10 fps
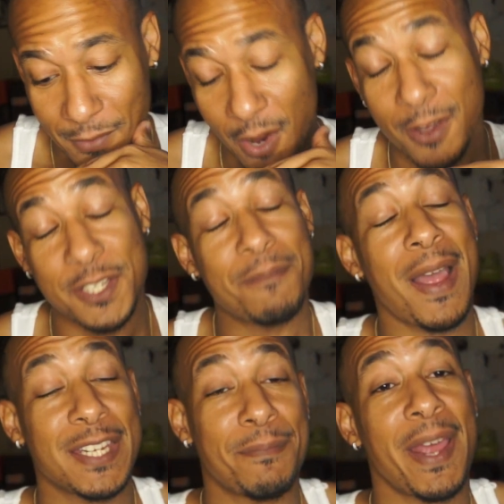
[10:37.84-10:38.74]
Or she
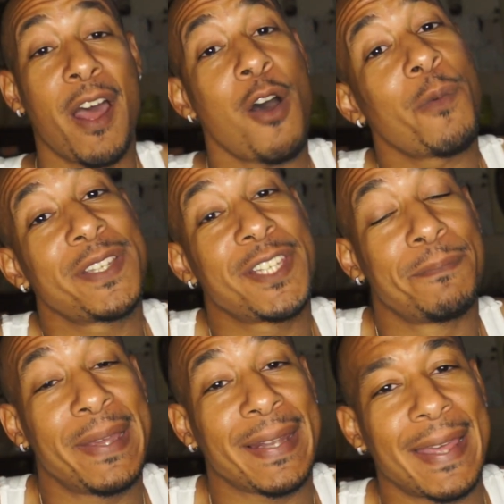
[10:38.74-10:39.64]
might have always just
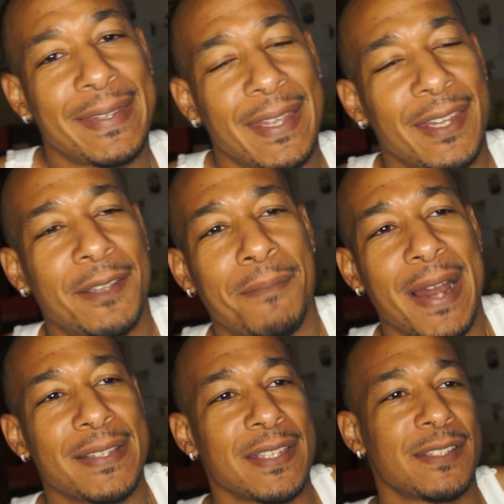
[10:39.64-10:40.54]
been like that. We
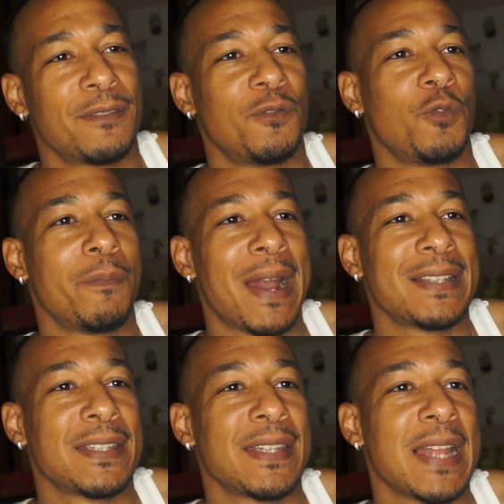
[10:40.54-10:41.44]
might have
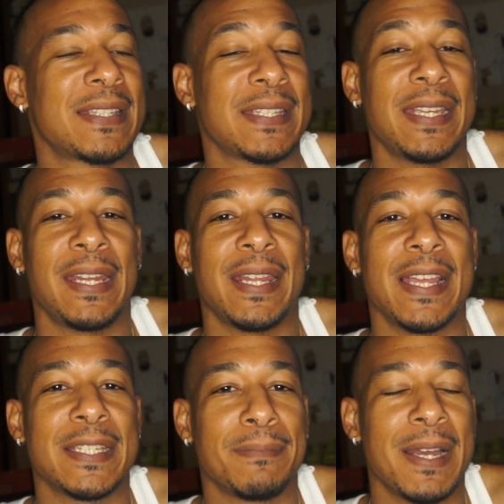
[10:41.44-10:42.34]
just not seen it
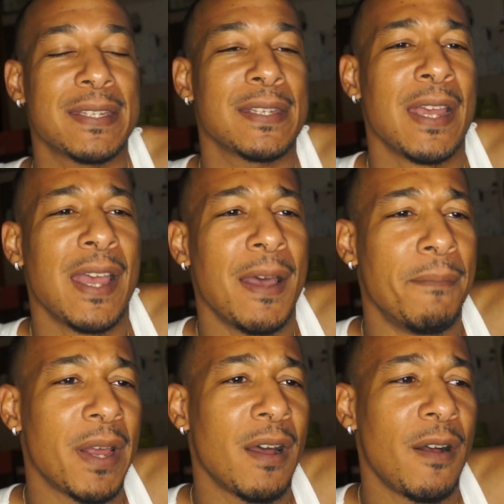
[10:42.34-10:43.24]
as much.
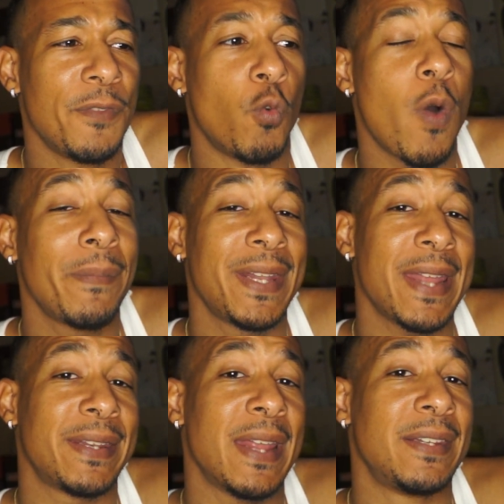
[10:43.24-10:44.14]
But the woman
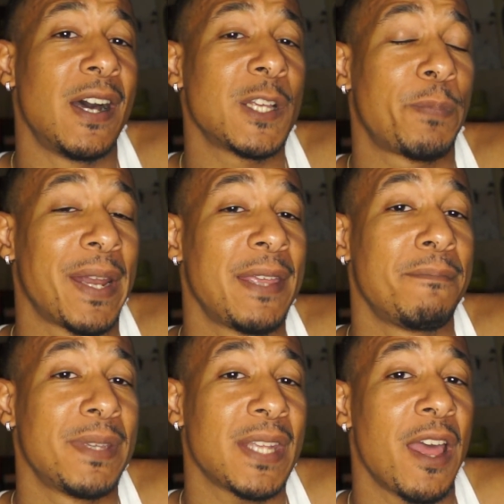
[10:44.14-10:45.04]
that does play
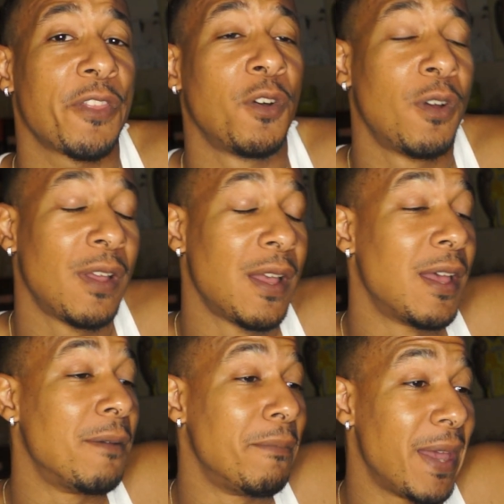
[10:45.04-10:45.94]
Miss Ethel,
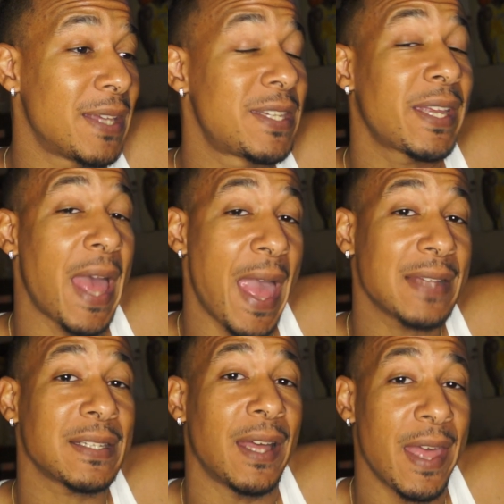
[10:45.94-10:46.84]
man, she can
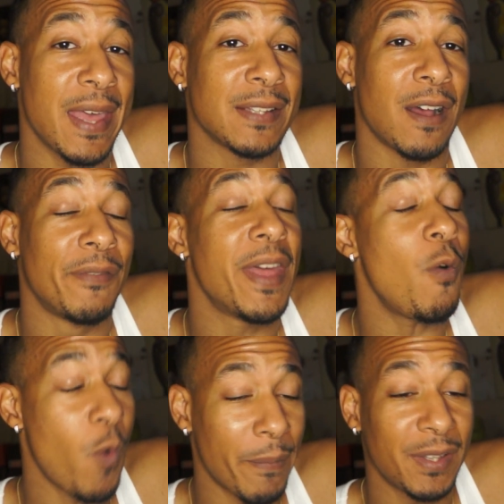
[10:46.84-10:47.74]
act her ass off.
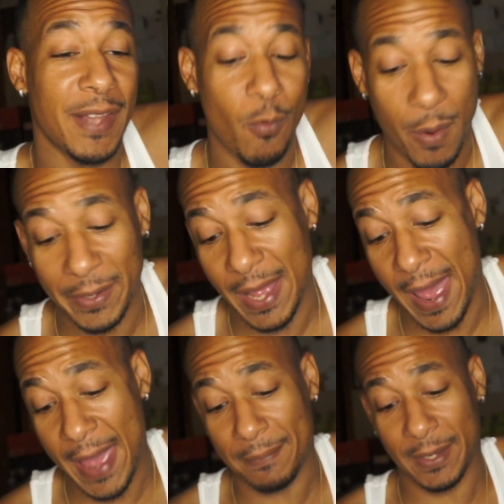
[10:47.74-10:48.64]
That woman can
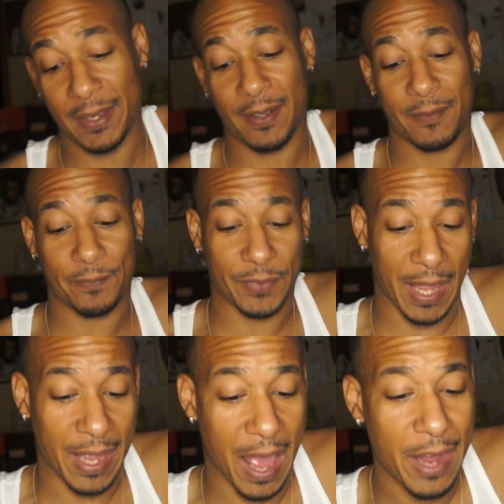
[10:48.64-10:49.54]
act, man.
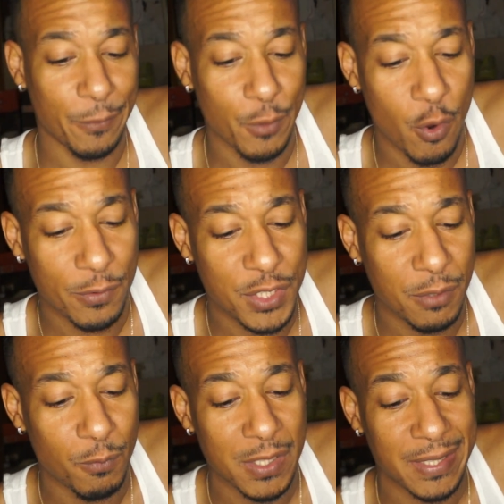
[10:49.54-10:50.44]
Like, I don't know if she
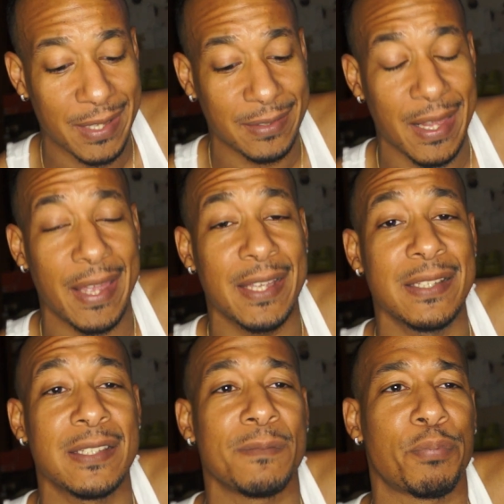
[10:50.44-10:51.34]
was in
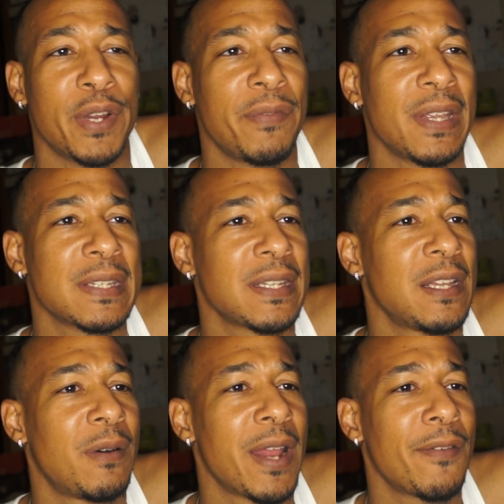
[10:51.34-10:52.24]
things previously
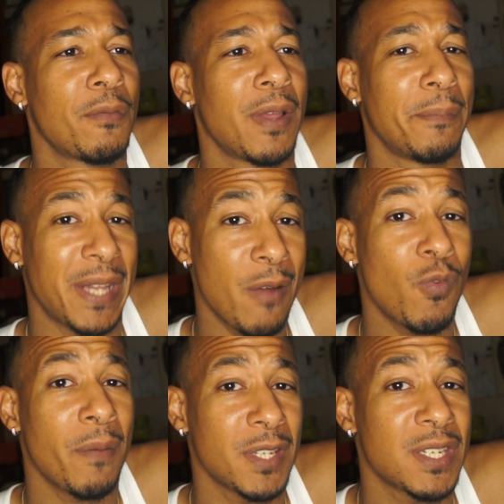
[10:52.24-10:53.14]
or whatever, man, but that
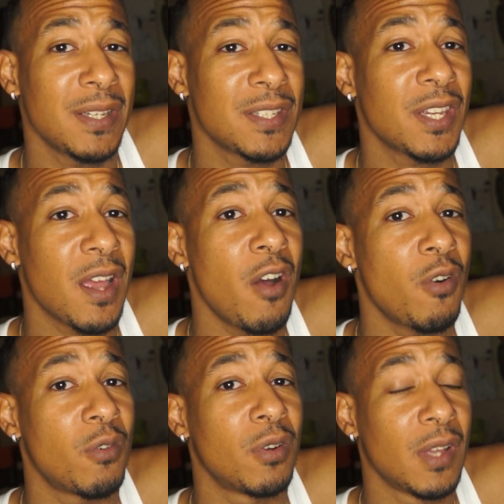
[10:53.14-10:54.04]
woman, she
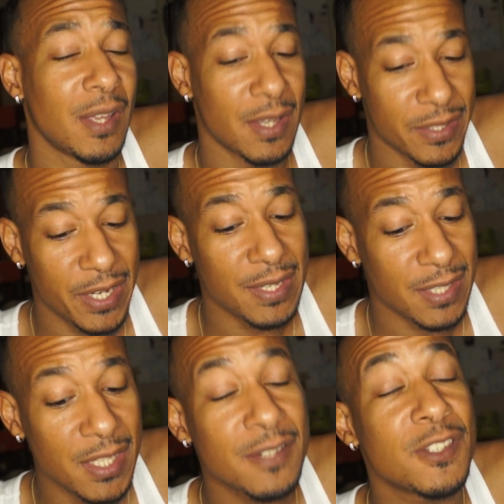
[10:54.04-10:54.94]
cold.
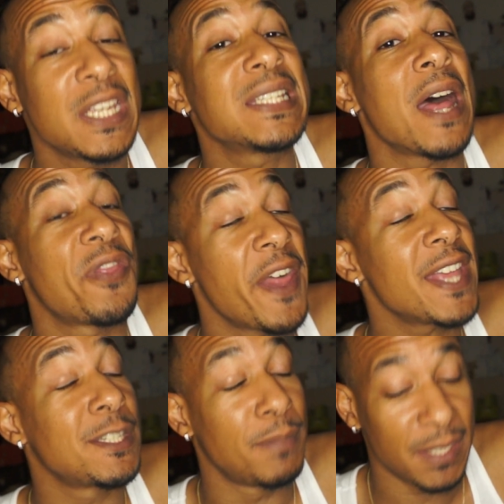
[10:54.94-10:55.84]
She's a
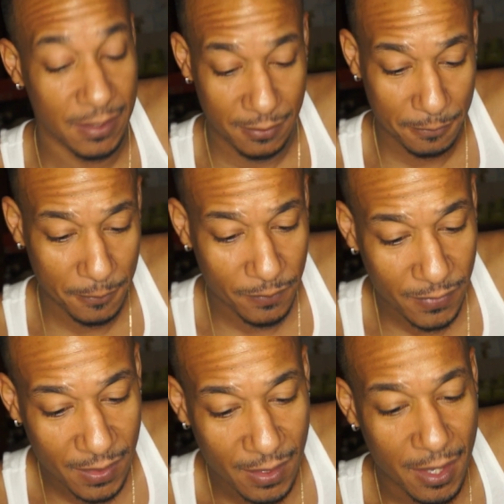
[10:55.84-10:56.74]
thespian.
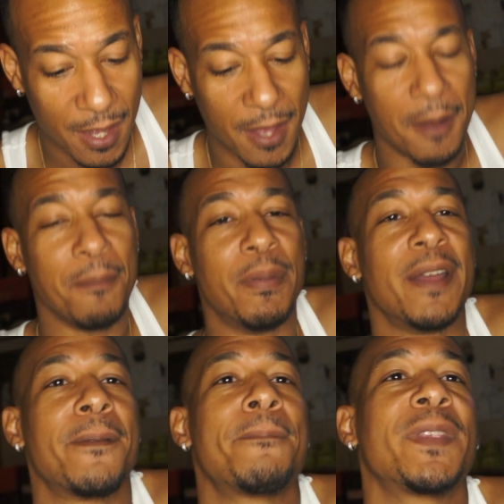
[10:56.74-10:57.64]

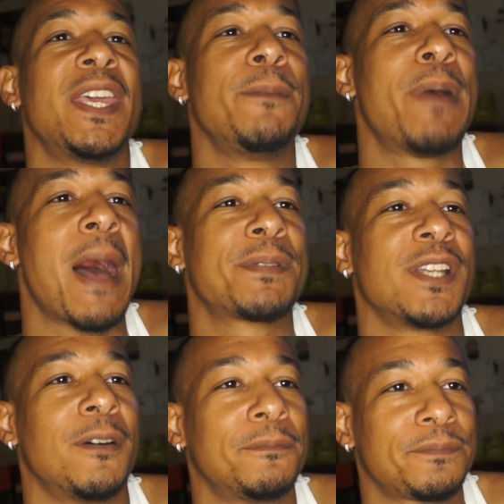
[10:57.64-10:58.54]
But he pops
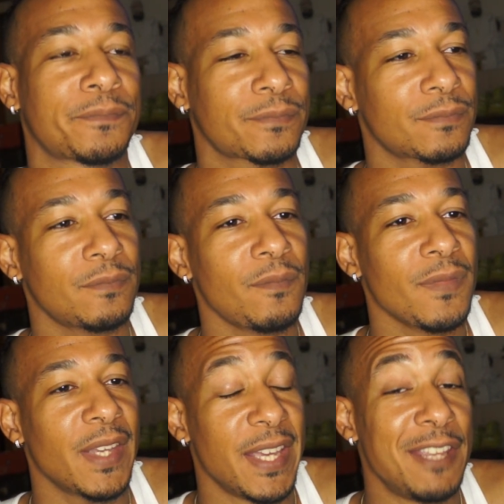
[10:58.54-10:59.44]
up
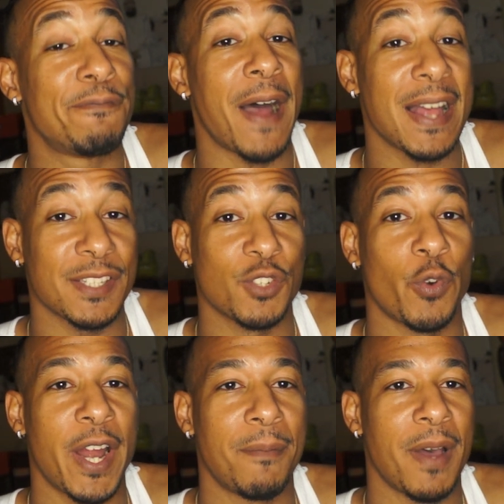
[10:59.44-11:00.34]
and he finds his
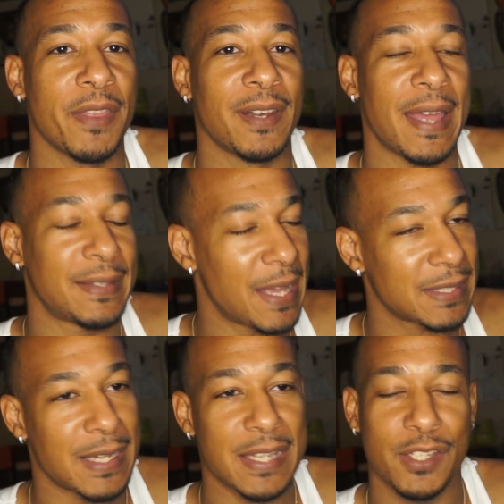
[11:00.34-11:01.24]
grandmother. Like,
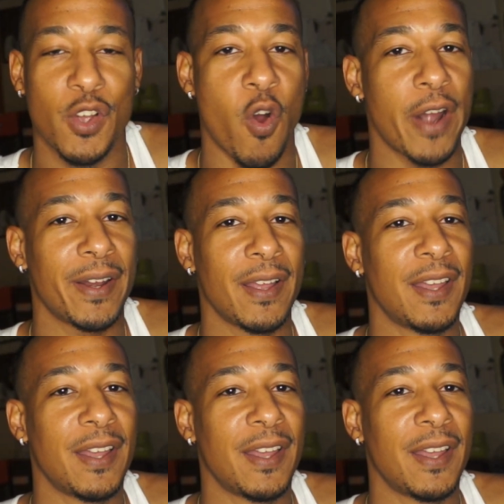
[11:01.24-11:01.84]
that's his heart.